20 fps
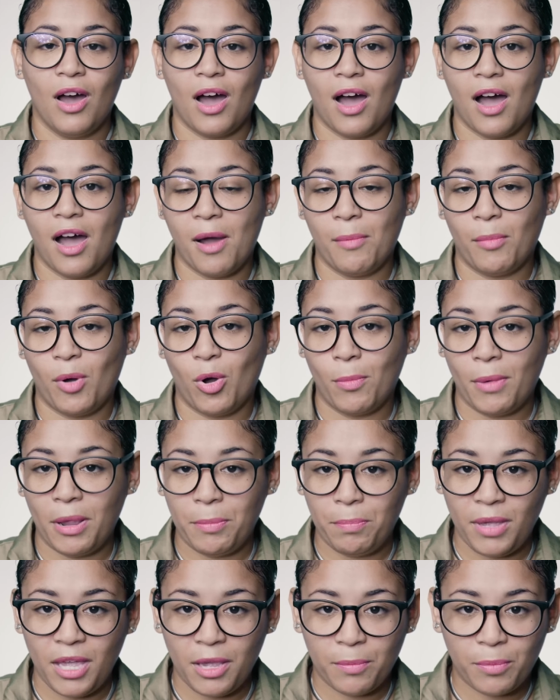all my
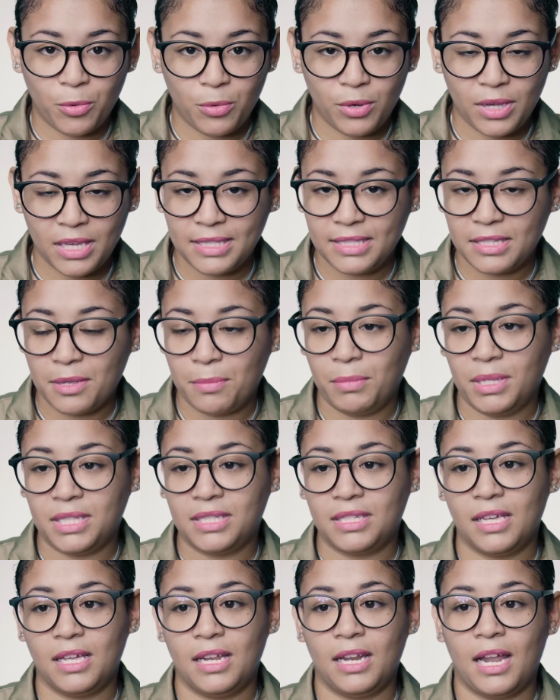paperwork is
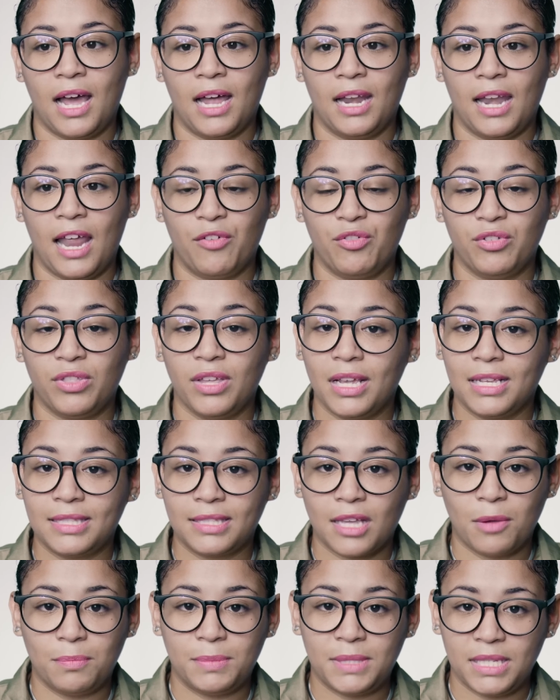submitted, and everything is
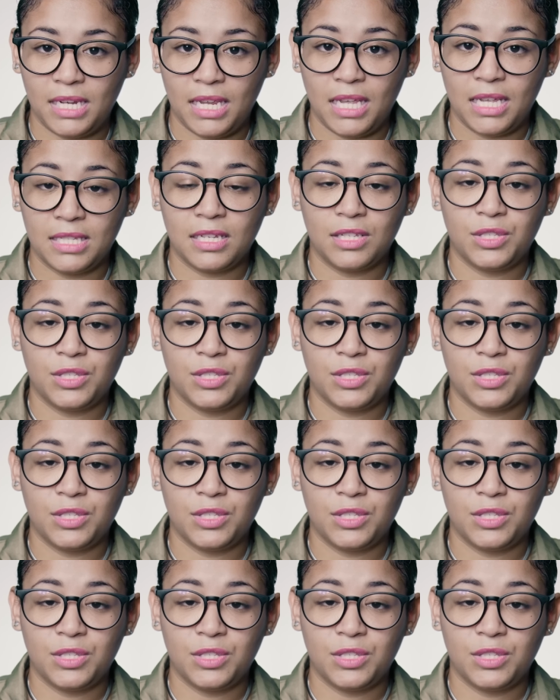up to date.